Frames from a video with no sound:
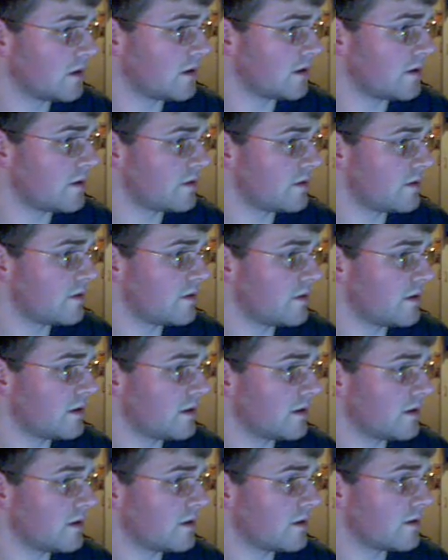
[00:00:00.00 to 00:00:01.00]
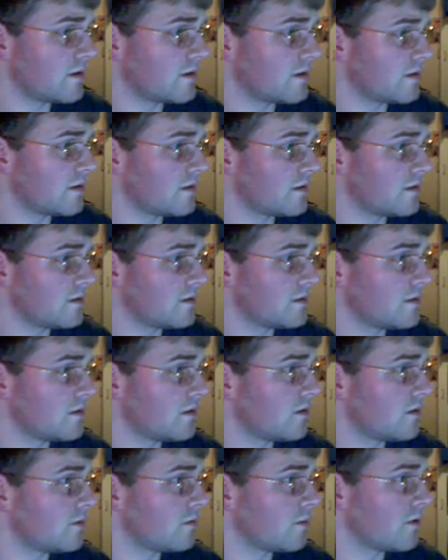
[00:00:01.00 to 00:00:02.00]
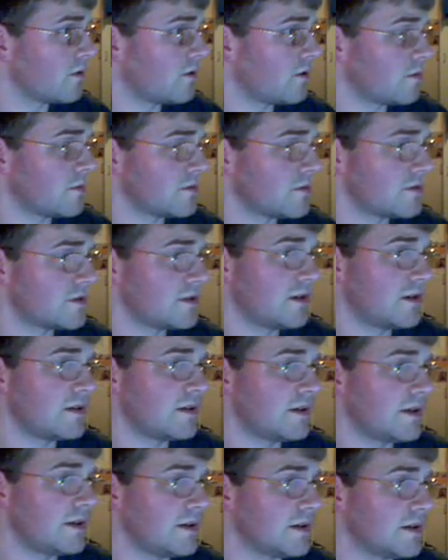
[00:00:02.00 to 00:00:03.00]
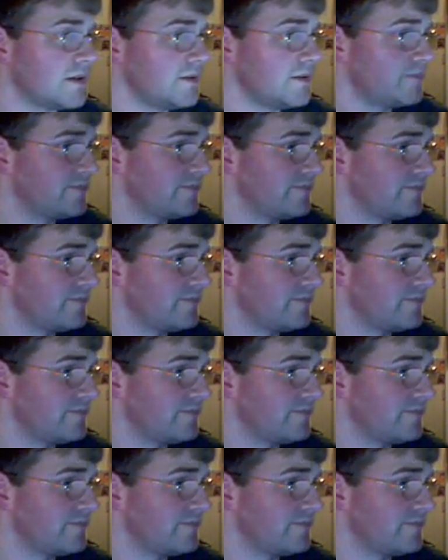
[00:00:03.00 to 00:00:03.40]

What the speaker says: I think we're almost done here.